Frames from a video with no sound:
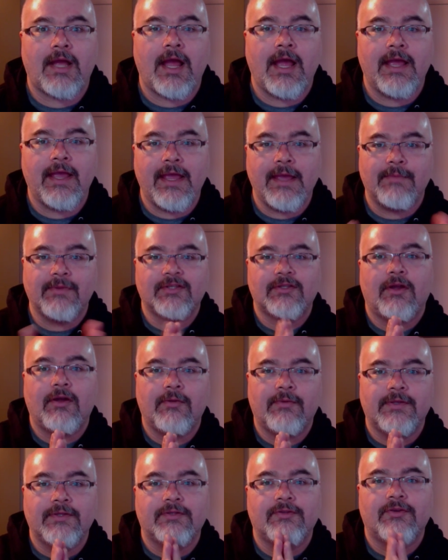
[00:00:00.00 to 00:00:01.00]
I am, as
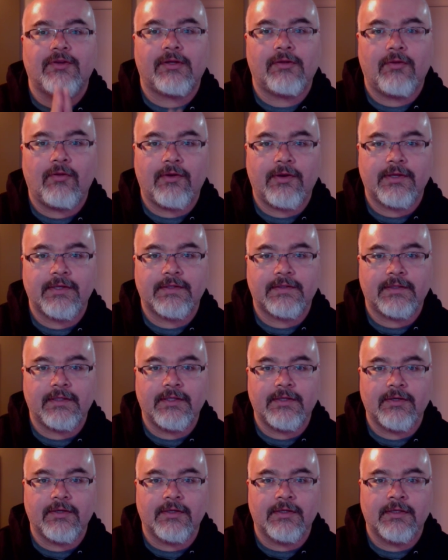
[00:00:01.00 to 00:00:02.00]
always, your glorious
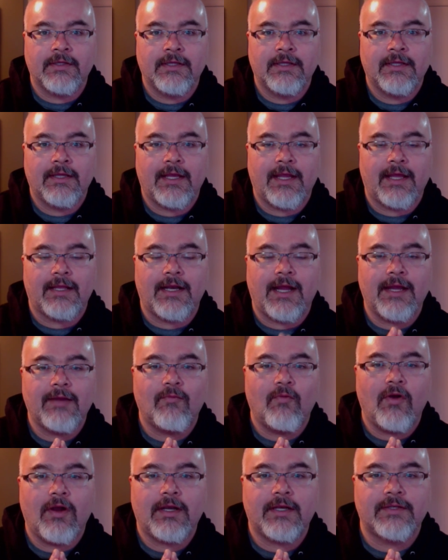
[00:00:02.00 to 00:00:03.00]
leader, and I
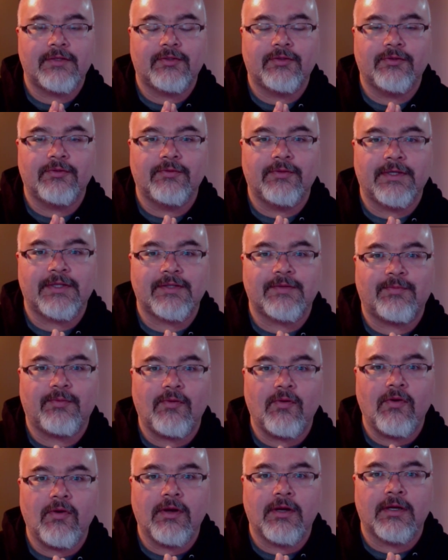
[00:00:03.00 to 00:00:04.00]
wanted to
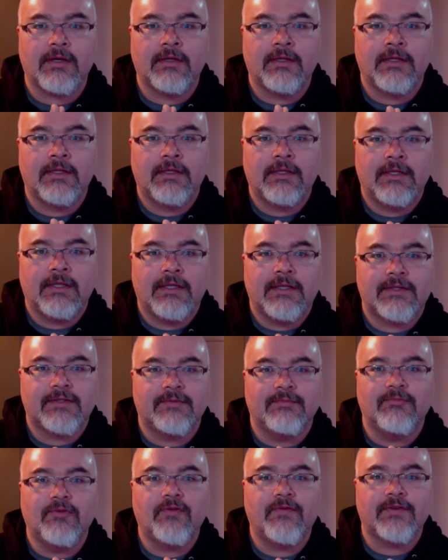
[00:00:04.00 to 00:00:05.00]
explore
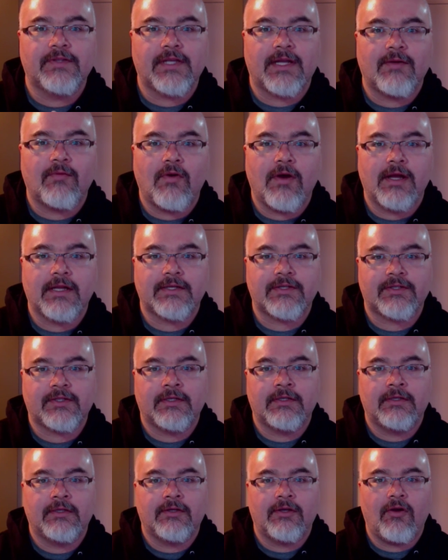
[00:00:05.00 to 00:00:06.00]
some movies I watched
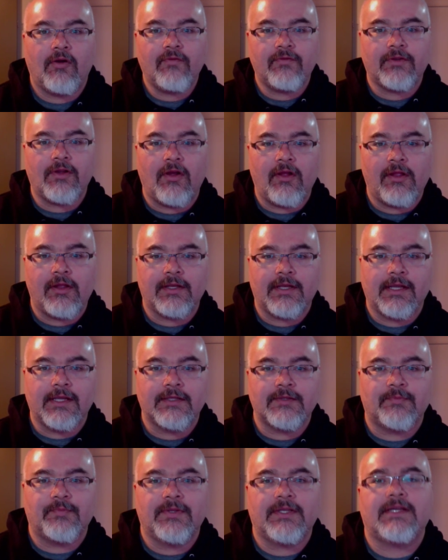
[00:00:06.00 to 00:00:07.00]
over the
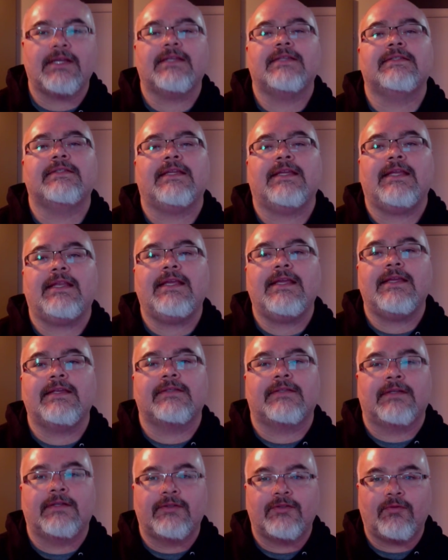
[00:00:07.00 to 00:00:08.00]
holidays because it
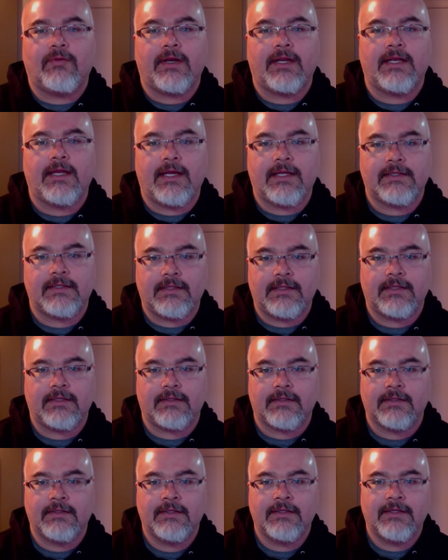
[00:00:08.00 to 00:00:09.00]
is
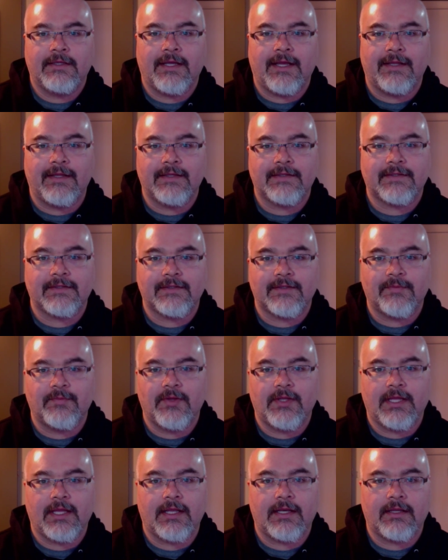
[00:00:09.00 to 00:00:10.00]
2019, and this is the
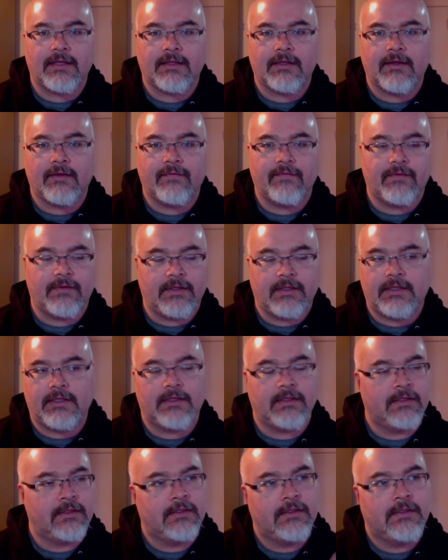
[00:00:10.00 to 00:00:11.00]
beginning of
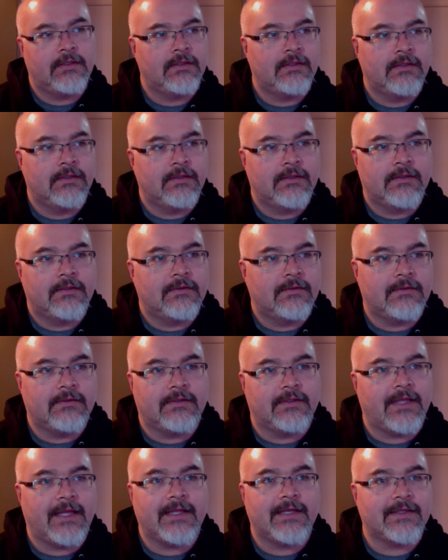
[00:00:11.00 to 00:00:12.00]
the
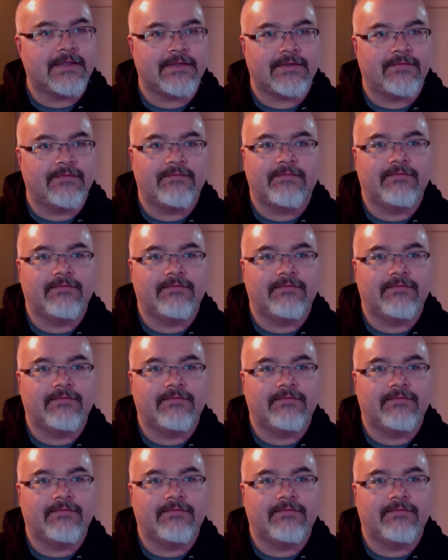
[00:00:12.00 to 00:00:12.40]
latest